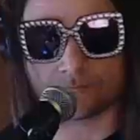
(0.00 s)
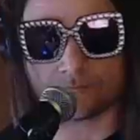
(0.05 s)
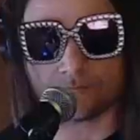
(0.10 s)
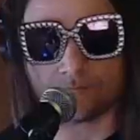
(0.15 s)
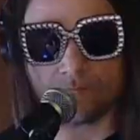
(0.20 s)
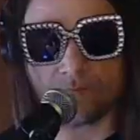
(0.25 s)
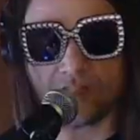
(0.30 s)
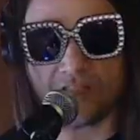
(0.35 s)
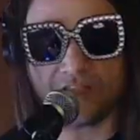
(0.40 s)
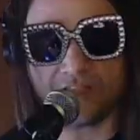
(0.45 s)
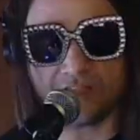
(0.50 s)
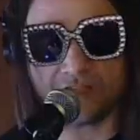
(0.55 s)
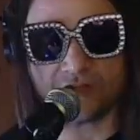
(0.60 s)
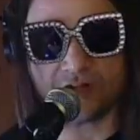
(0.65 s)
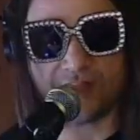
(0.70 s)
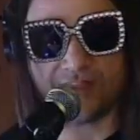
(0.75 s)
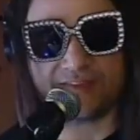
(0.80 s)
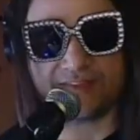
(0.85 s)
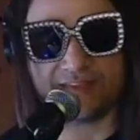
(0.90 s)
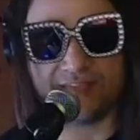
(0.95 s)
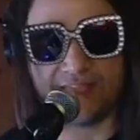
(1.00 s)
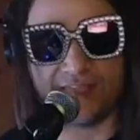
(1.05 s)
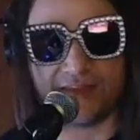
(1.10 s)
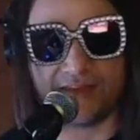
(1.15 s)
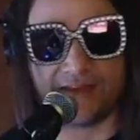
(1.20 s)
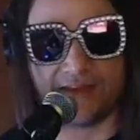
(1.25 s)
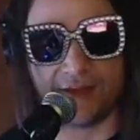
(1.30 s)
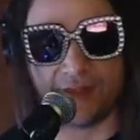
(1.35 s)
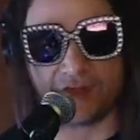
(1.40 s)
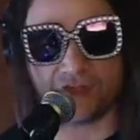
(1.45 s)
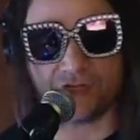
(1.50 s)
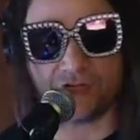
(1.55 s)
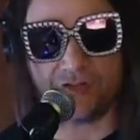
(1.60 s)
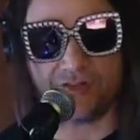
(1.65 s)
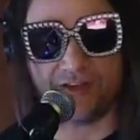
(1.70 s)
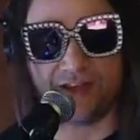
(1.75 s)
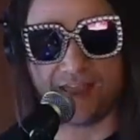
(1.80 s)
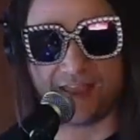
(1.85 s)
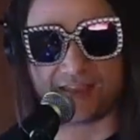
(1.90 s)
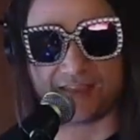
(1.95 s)
So let's try this again, and I'll show you the
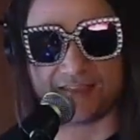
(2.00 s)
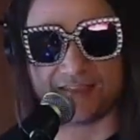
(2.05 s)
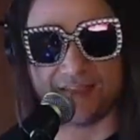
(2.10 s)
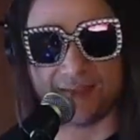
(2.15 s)
next step.